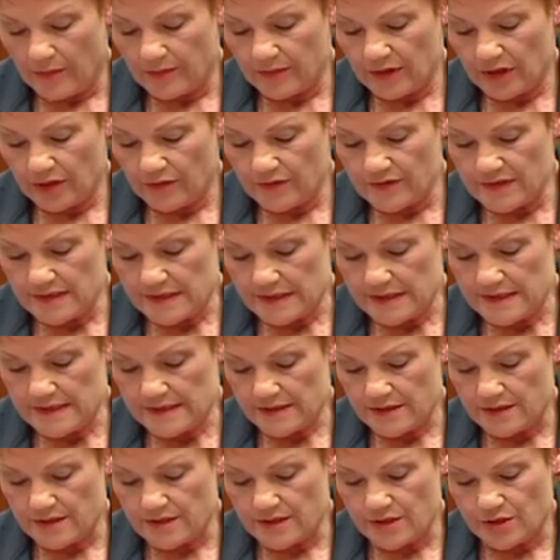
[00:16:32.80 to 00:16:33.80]
give
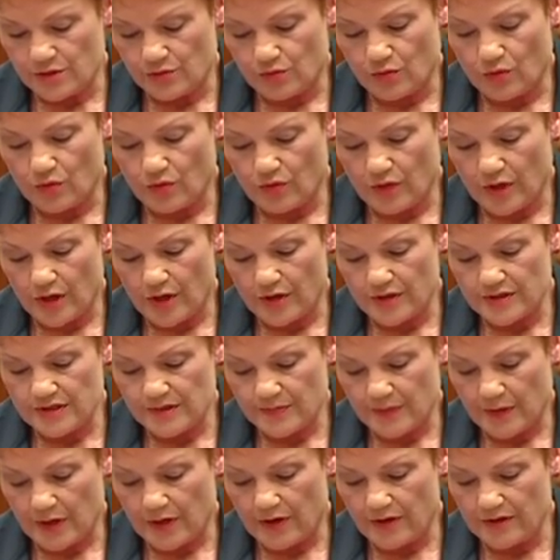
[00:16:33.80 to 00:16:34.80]
assistance to all those
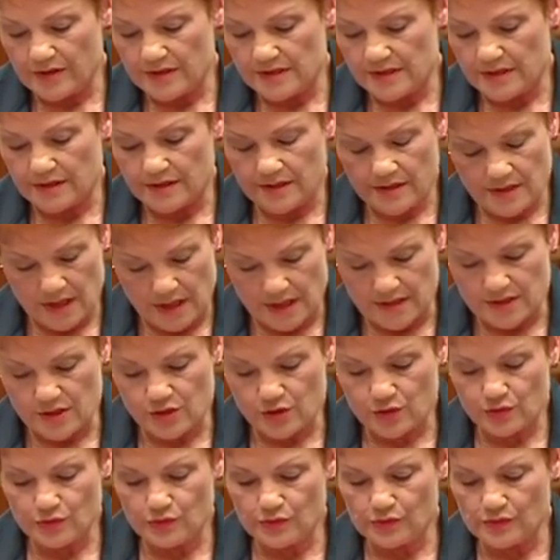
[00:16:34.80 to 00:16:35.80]
parents and
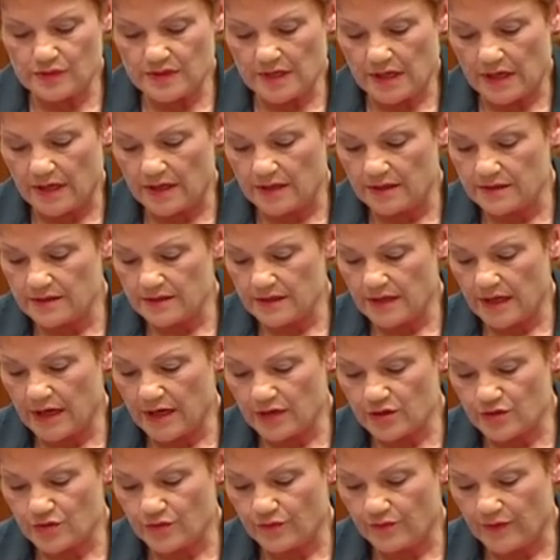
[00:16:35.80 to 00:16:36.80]
schools, and
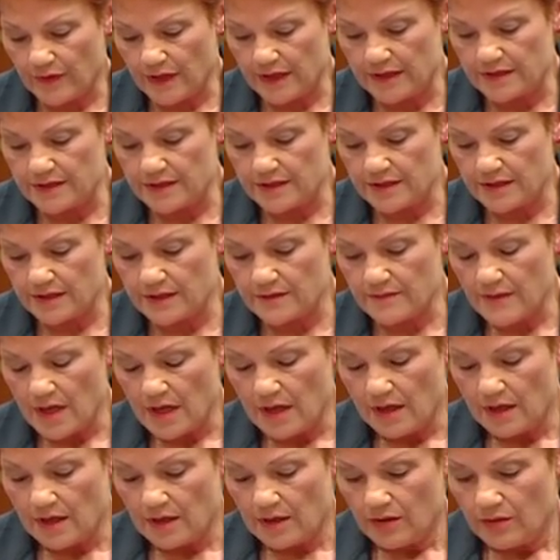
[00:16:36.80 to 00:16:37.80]
extra funding
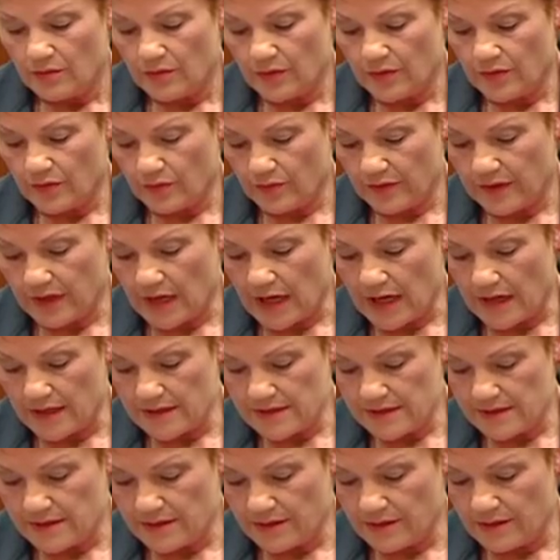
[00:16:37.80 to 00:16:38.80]
with
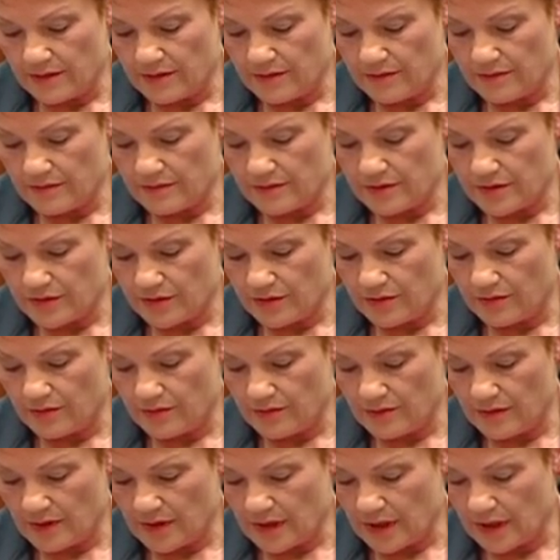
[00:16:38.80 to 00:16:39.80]
regards to
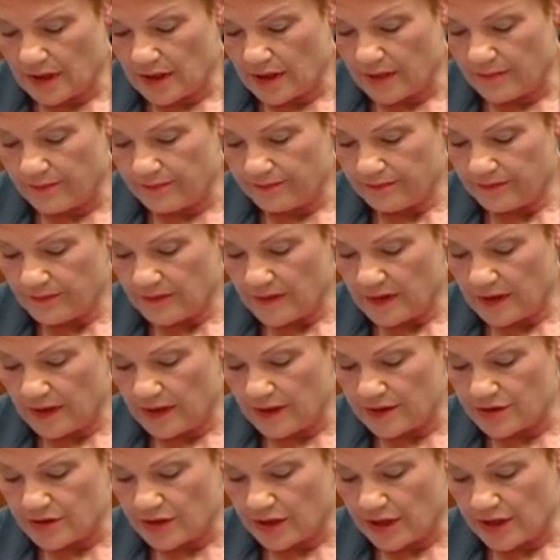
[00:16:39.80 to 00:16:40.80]
the
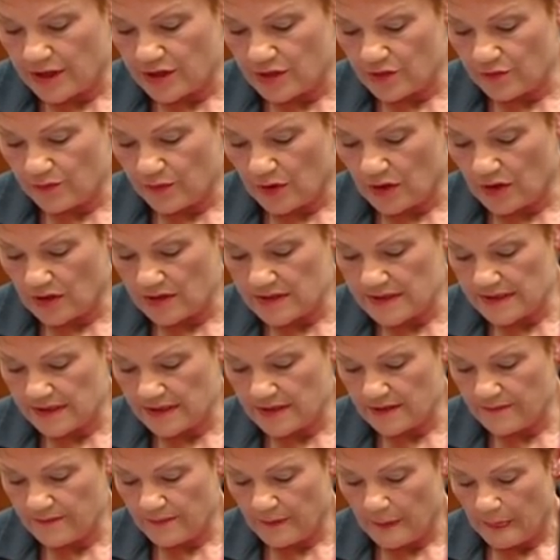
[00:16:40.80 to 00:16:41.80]
educational
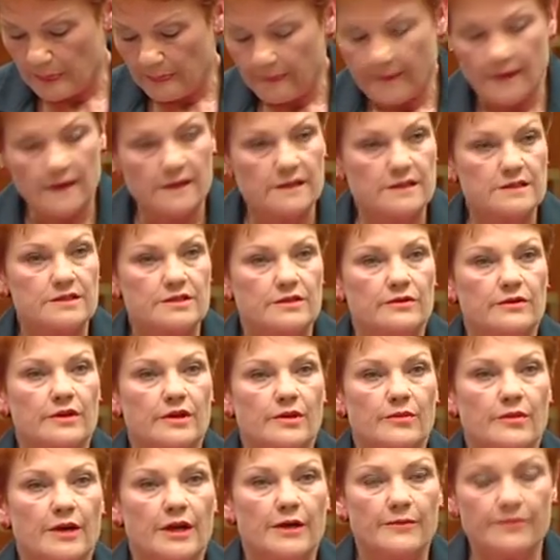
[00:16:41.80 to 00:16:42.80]
policy. So
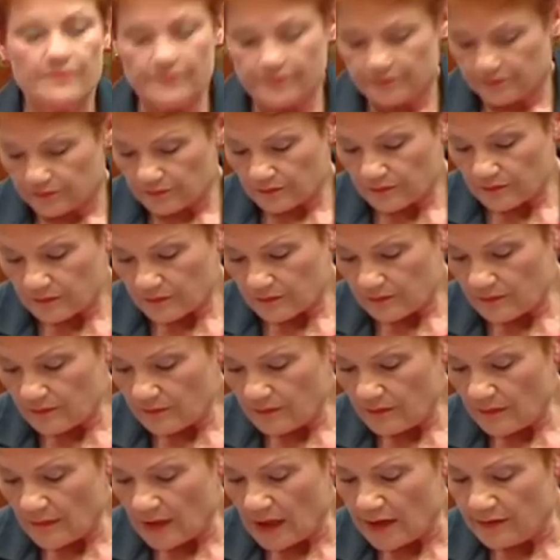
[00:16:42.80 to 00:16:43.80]
anyway,
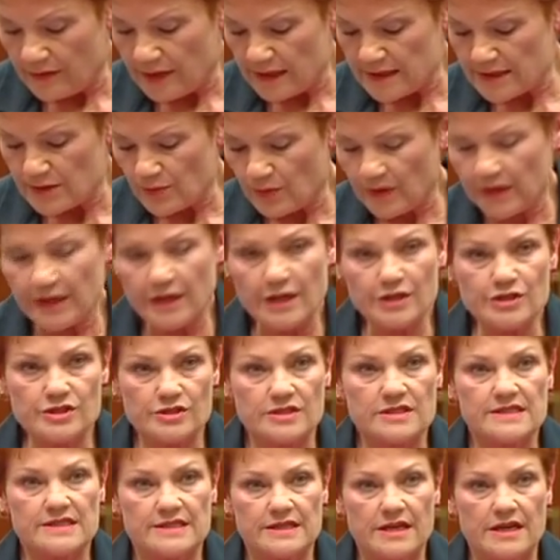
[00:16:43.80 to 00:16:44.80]
that's One
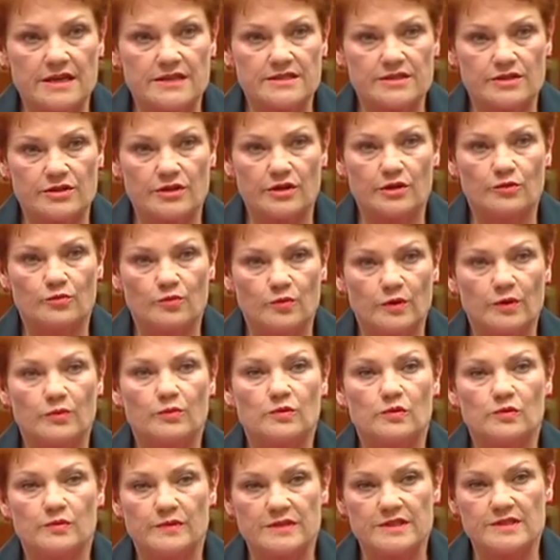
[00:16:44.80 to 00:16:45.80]
Nation's stance on it. We
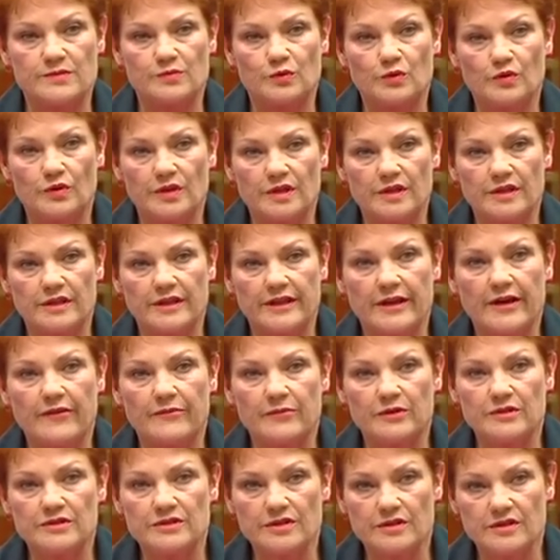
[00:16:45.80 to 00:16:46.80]
will be supporting the
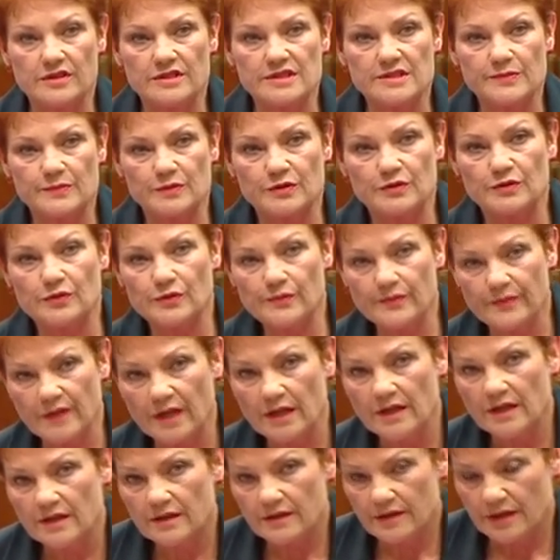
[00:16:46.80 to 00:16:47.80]
government in this bill.
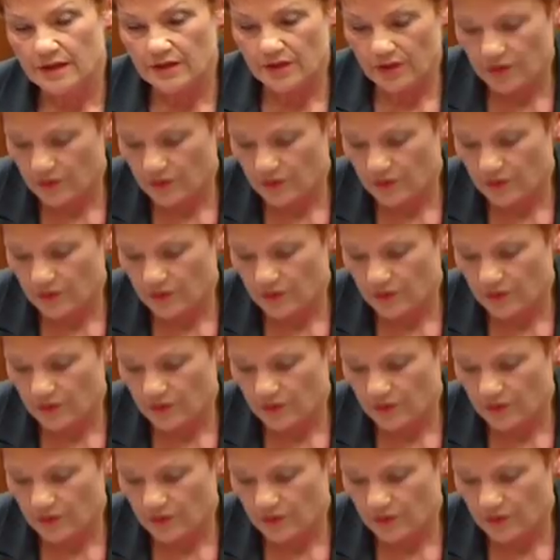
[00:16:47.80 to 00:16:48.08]
Thank